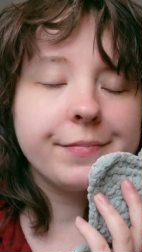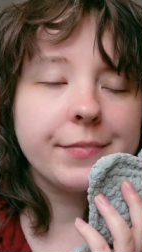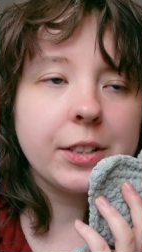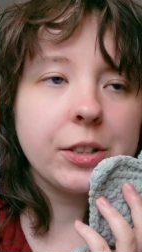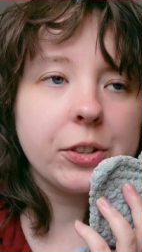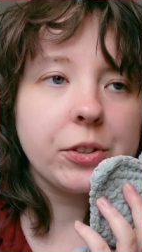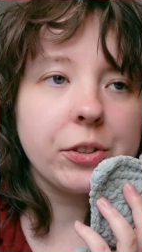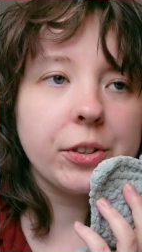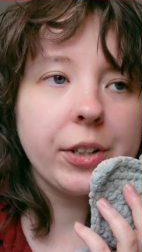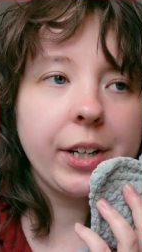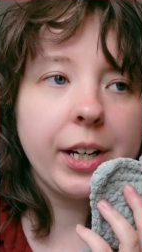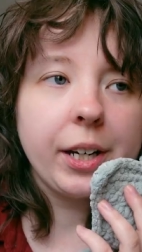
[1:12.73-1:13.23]

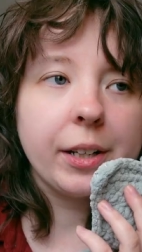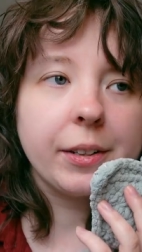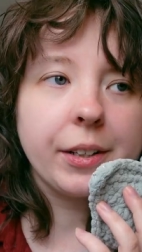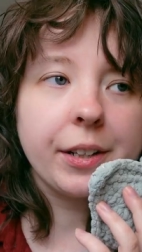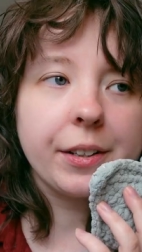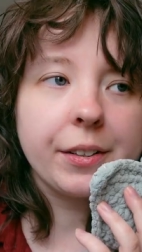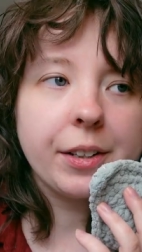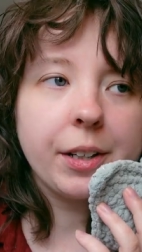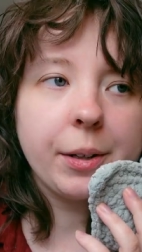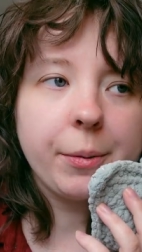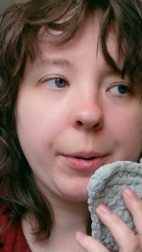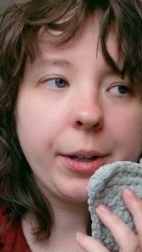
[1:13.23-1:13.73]
So yeah,
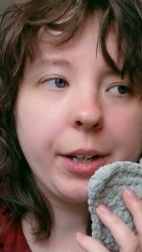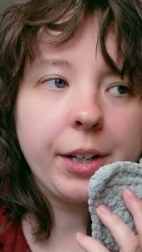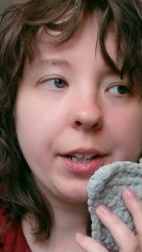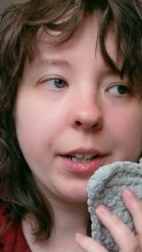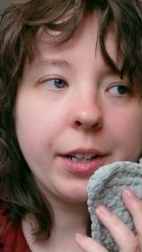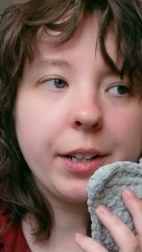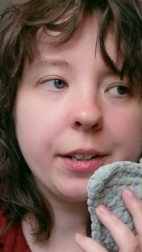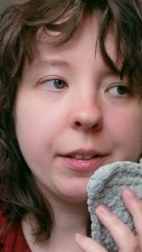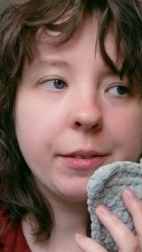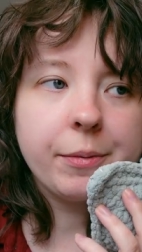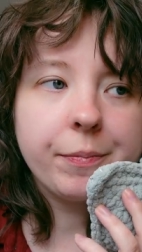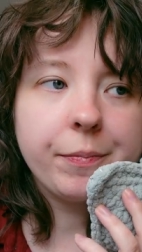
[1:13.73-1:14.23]
let's get
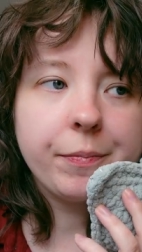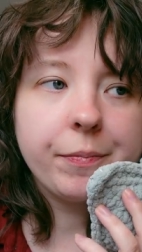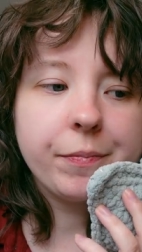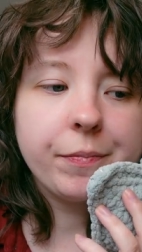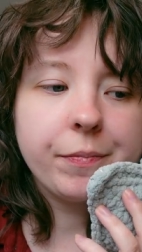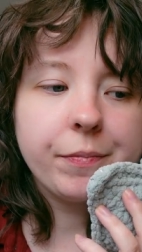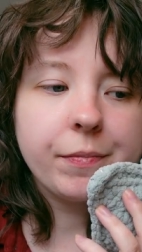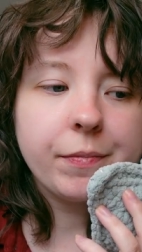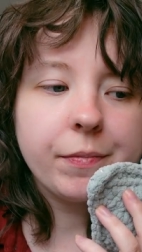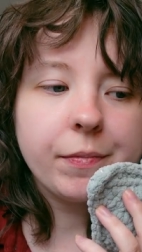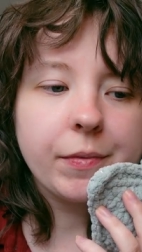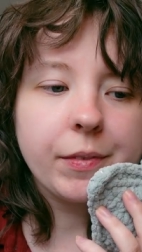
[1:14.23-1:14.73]
ready
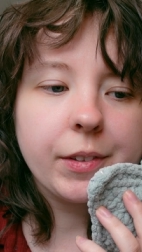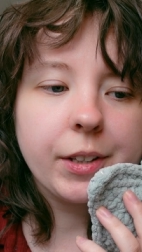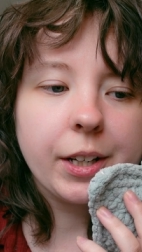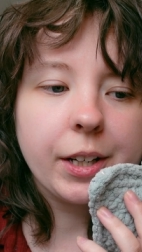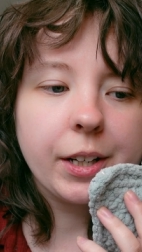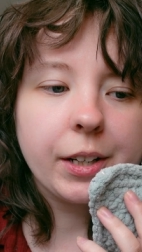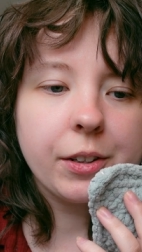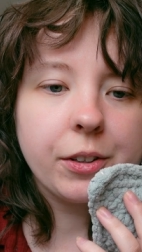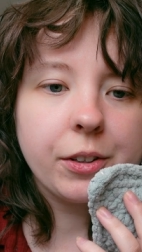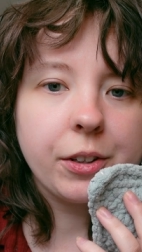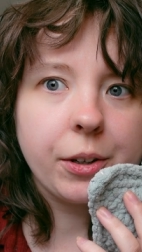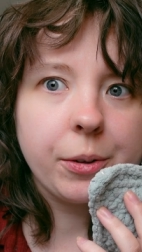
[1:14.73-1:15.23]

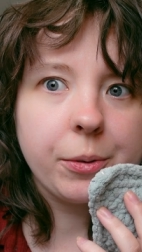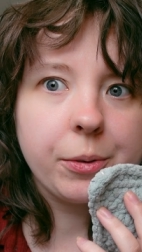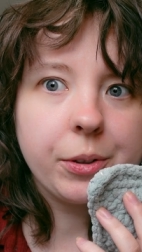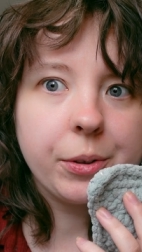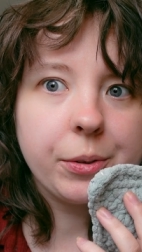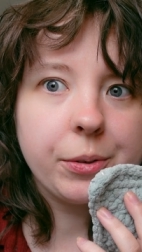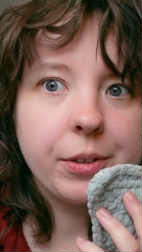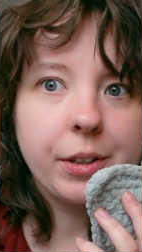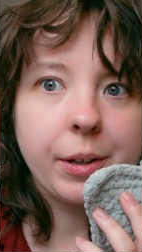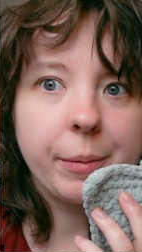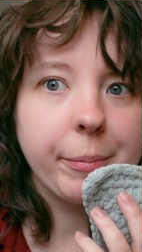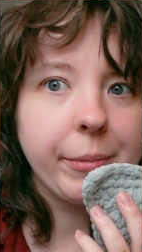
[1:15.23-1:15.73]
and go
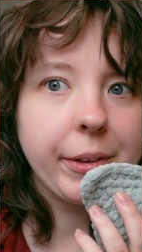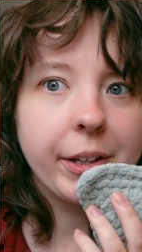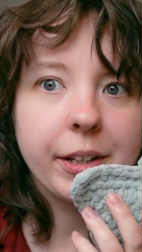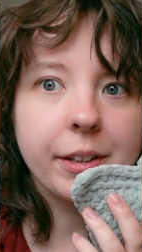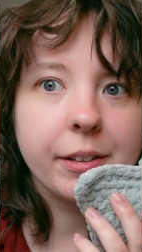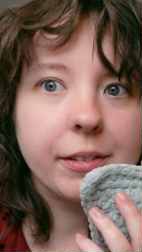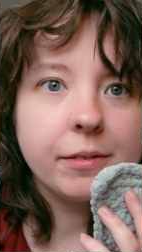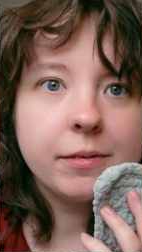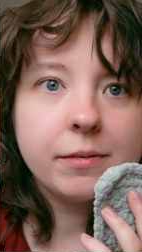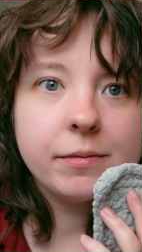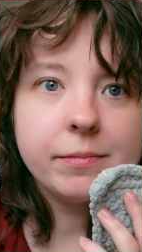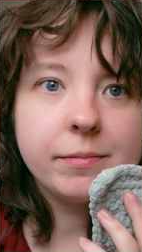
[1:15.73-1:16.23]
do
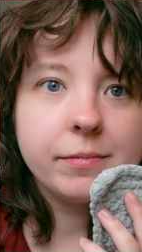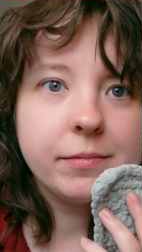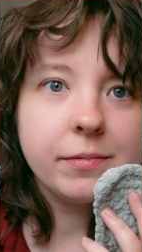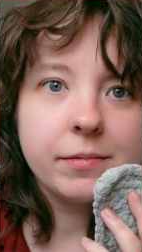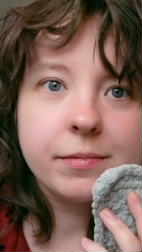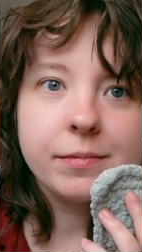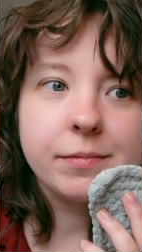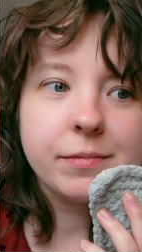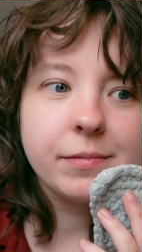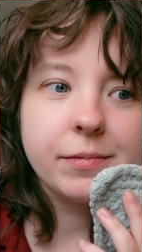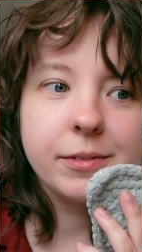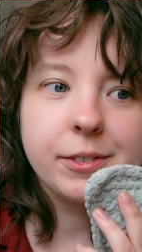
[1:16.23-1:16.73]
something,
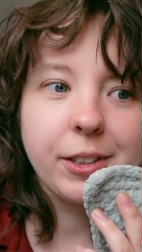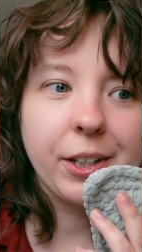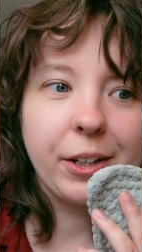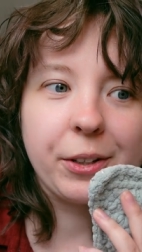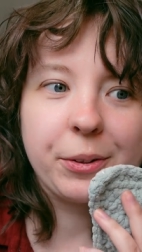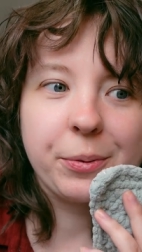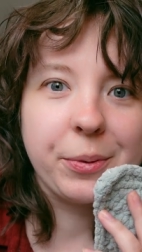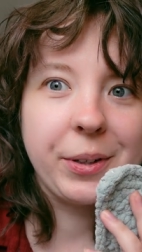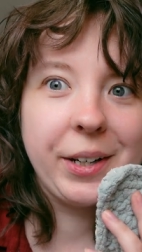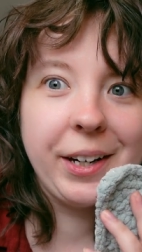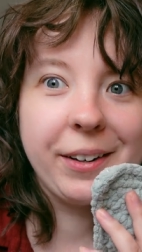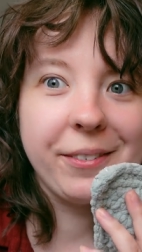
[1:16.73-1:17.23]

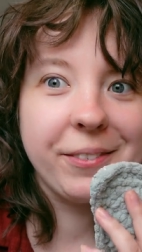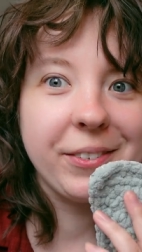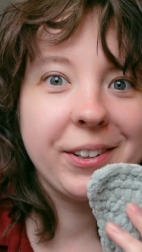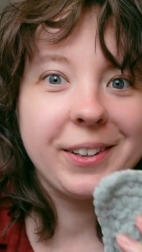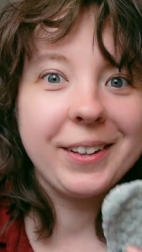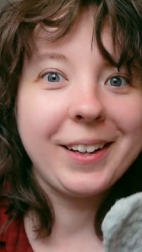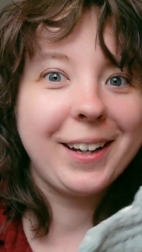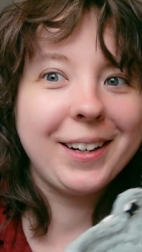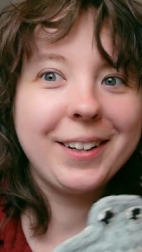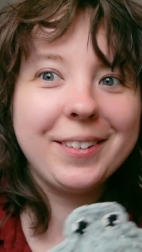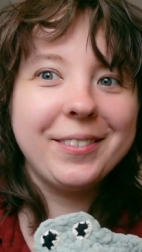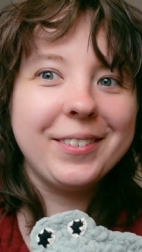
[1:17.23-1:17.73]
because we have a
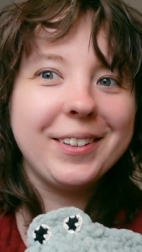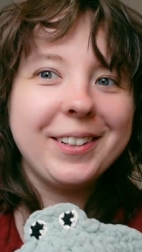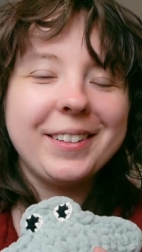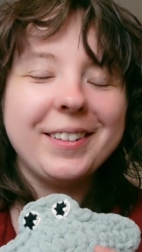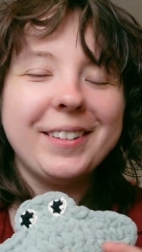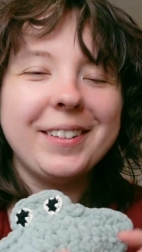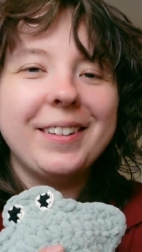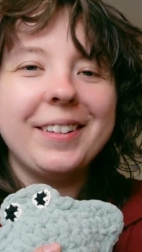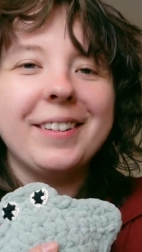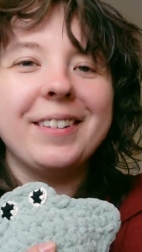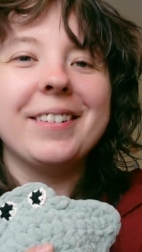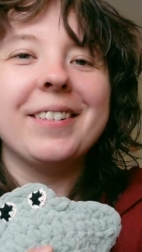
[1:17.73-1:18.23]
lot of it
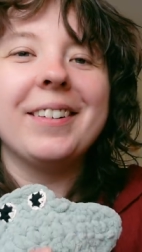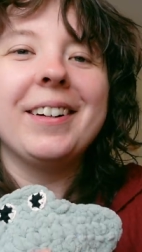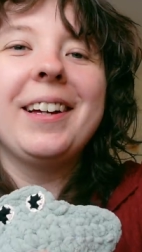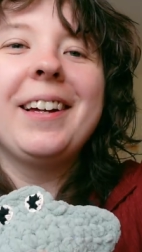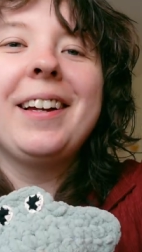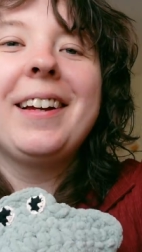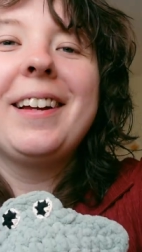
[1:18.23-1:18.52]
to do.